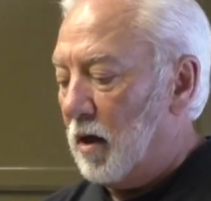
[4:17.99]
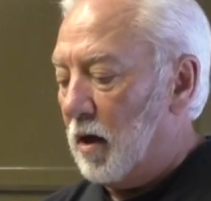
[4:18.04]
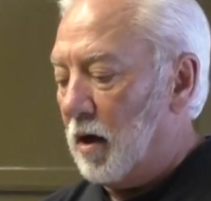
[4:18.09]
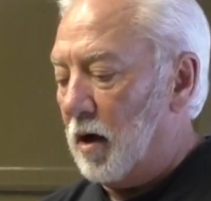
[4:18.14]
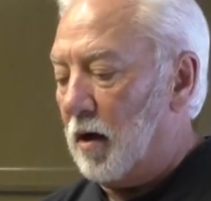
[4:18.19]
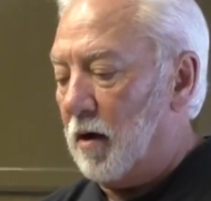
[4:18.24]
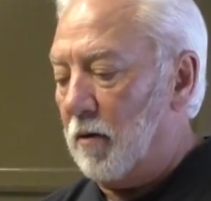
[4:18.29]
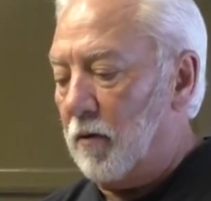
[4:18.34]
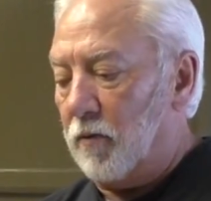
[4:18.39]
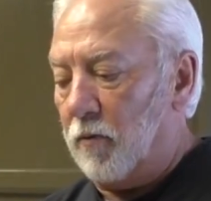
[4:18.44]

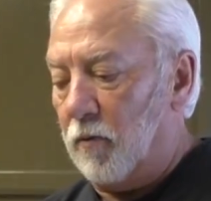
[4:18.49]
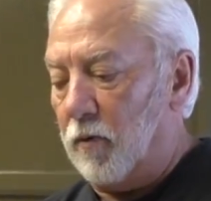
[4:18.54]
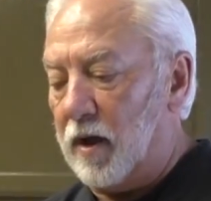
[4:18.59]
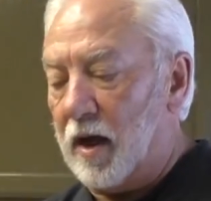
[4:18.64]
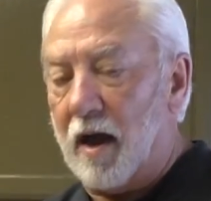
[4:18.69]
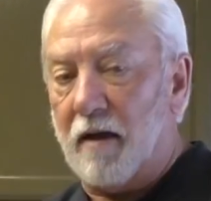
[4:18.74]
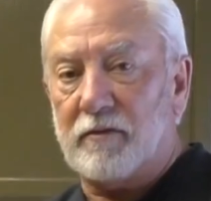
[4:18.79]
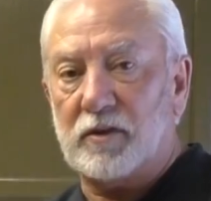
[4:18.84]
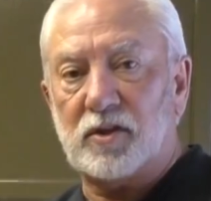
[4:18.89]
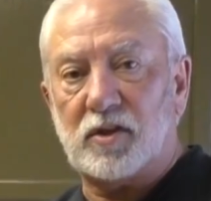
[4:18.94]
uh, we
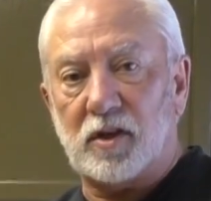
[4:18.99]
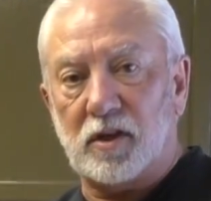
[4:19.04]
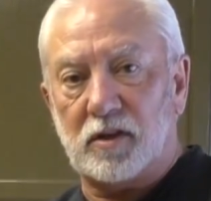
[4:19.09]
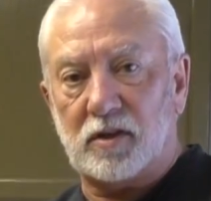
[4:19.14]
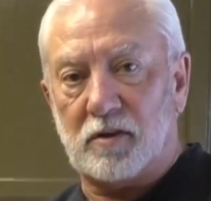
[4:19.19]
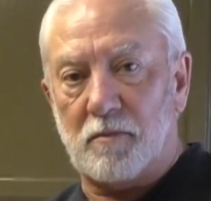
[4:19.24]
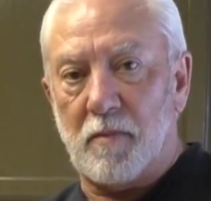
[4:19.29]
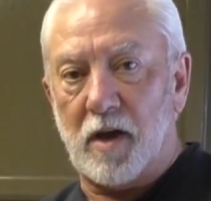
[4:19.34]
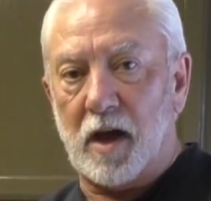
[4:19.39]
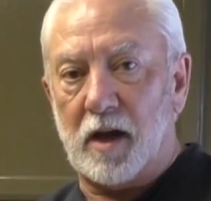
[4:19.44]
have a
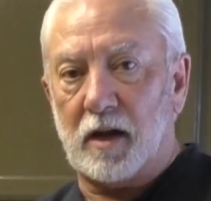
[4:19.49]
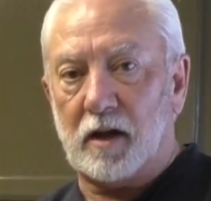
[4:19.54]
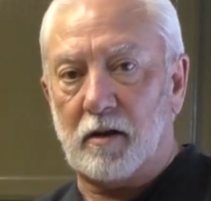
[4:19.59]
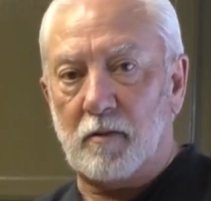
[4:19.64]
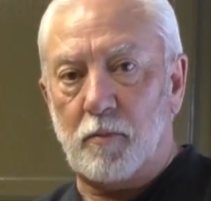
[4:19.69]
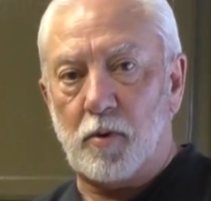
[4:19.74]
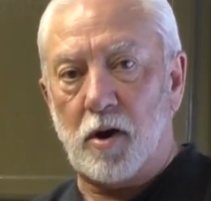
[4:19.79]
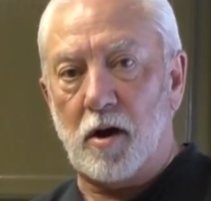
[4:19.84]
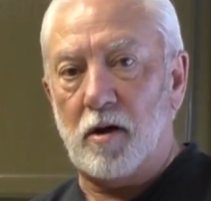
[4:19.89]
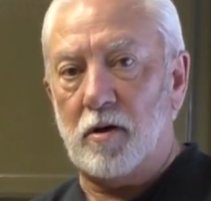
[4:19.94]
systematic
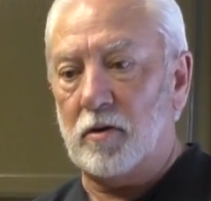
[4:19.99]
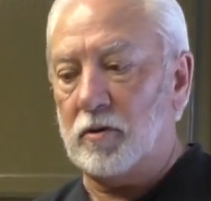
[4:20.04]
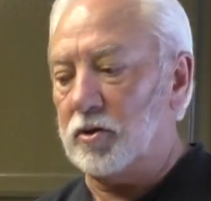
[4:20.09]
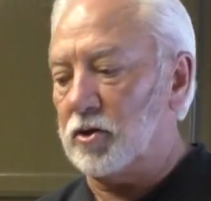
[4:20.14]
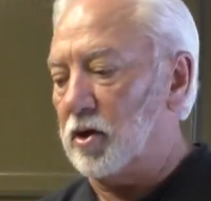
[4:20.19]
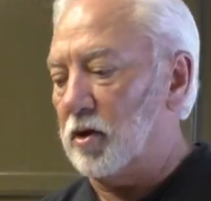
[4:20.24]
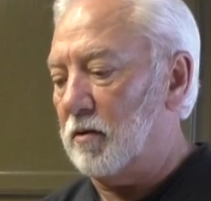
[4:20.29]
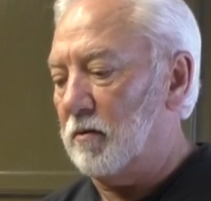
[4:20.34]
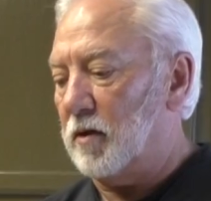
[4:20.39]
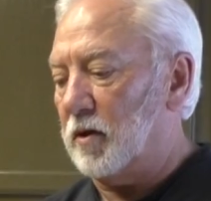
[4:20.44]

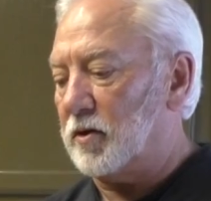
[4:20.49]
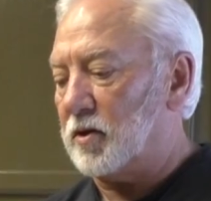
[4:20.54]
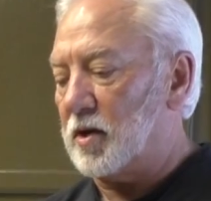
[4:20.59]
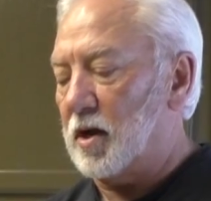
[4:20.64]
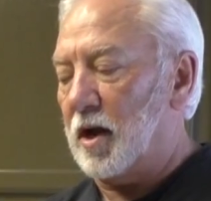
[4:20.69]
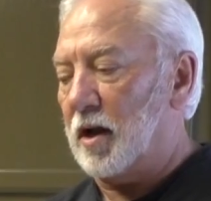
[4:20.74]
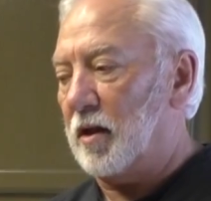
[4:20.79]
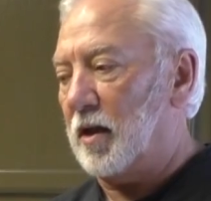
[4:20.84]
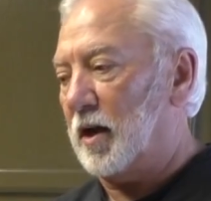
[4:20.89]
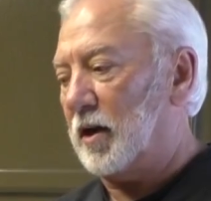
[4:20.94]
approach, and it's
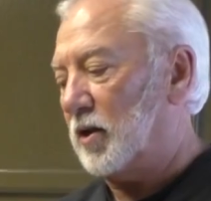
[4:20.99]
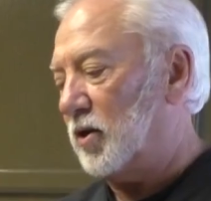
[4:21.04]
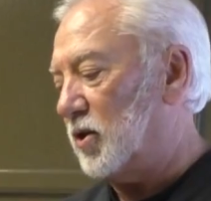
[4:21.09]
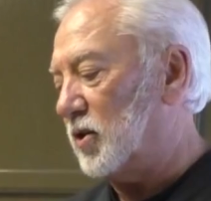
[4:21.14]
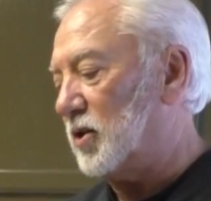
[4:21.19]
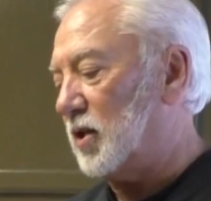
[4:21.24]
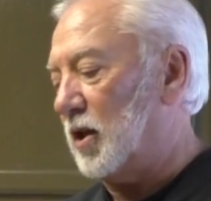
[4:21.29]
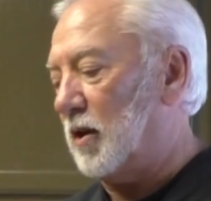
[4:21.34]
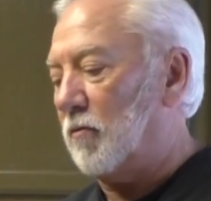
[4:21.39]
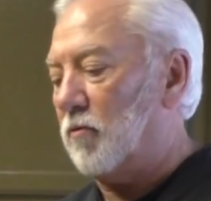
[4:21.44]
not like you
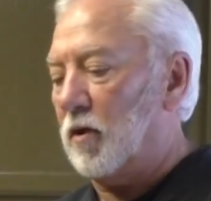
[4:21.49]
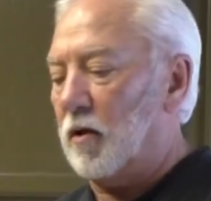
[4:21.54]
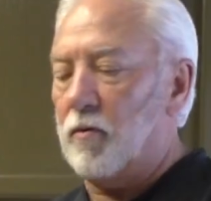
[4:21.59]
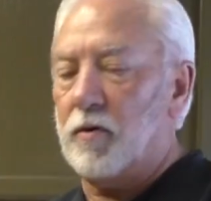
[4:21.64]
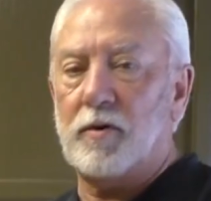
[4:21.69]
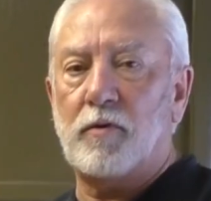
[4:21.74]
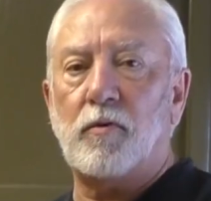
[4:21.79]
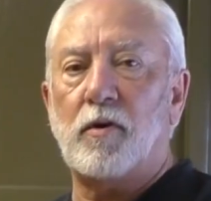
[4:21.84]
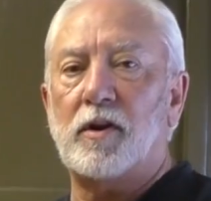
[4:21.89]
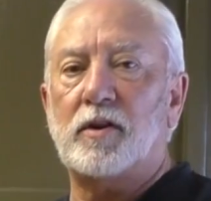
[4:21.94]
just think, "Well, I
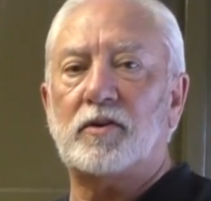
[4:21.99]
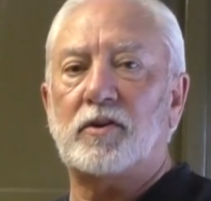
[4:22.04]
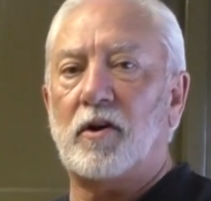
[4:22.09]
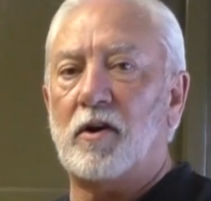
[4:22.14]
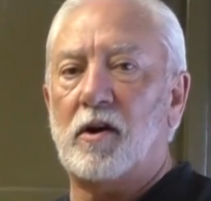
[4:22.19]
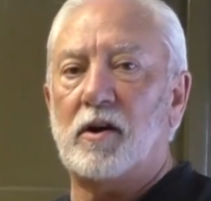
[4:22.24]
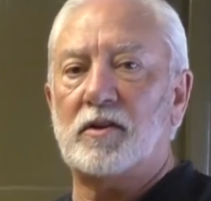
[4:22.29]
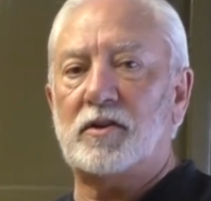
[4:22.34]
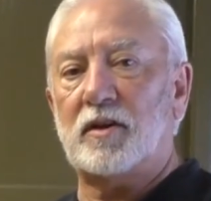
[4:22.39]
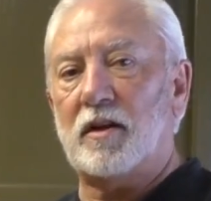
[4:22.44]
wonder what his
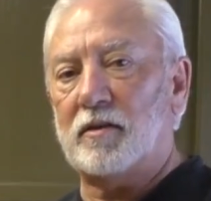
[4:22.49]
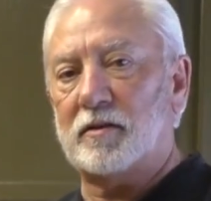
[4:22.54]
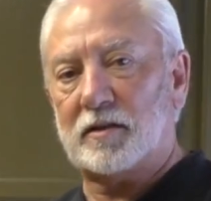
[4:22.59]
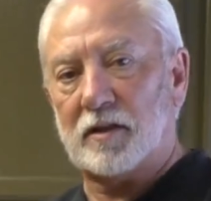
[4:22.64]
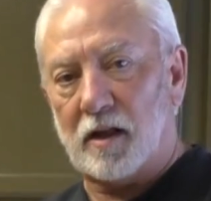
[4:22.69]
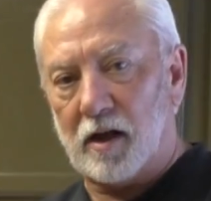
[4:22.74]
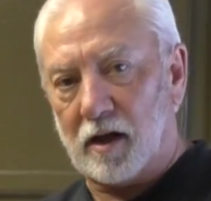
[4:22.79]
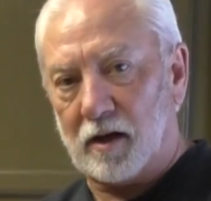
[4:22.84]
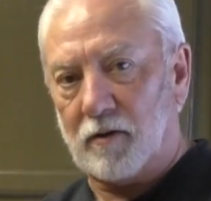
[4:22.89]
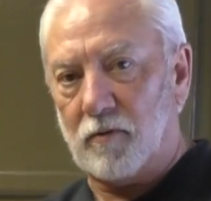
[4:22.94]
heart sounds
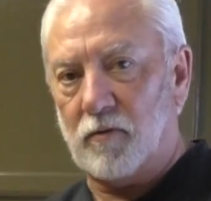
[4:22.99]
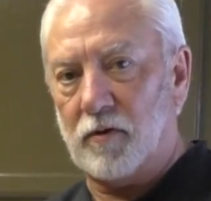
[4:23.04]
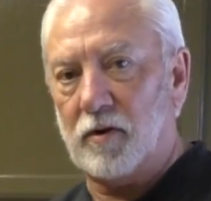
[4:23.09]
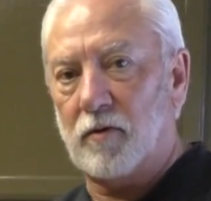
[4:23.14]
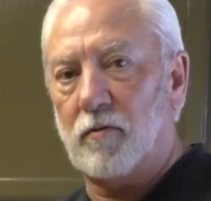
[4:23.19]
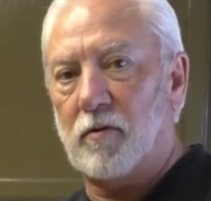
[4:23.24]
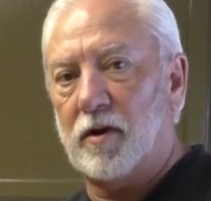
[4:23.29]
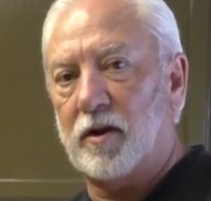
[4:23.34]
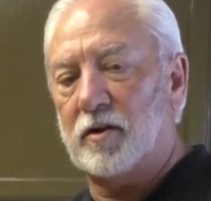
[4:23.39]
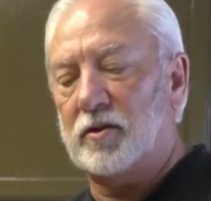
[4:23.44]
like. I
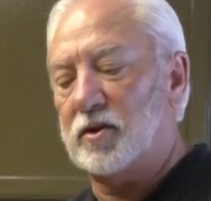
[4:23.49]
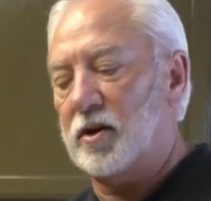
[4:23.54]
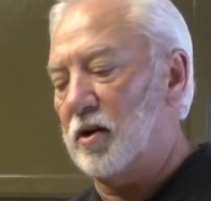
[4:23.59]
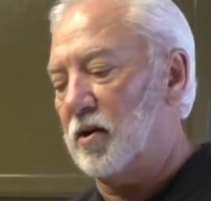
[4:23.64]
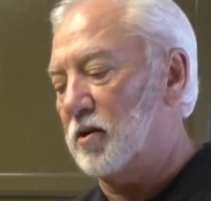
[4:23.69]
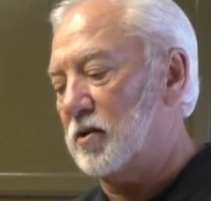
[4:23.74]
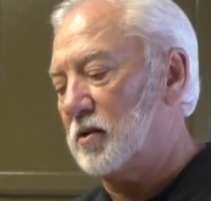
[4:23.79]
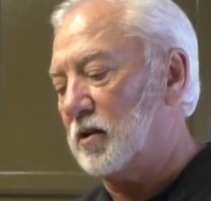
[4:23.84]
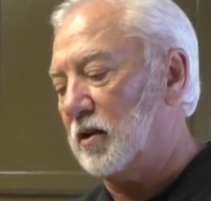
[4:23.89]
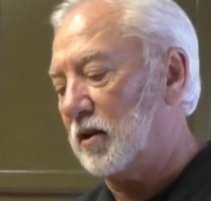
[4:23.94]
wonder what his
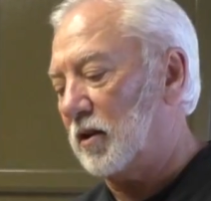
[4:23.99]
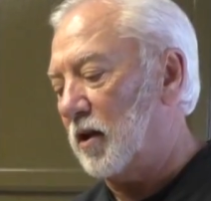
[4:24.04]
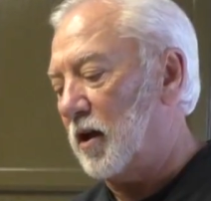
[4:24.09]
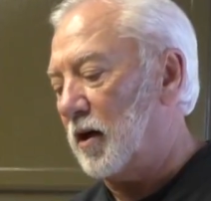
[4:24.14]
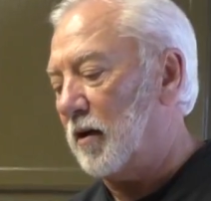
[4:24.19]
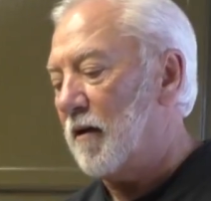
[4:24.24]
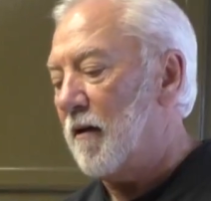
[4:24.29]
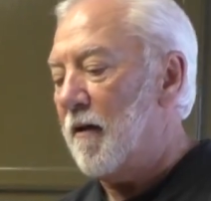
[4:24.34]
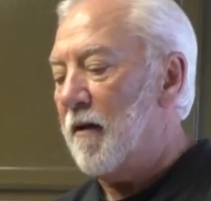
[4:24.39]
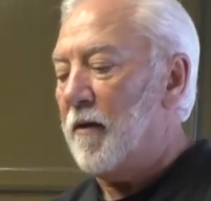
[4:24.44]
ears look
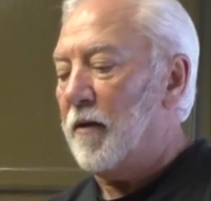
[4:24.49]
like."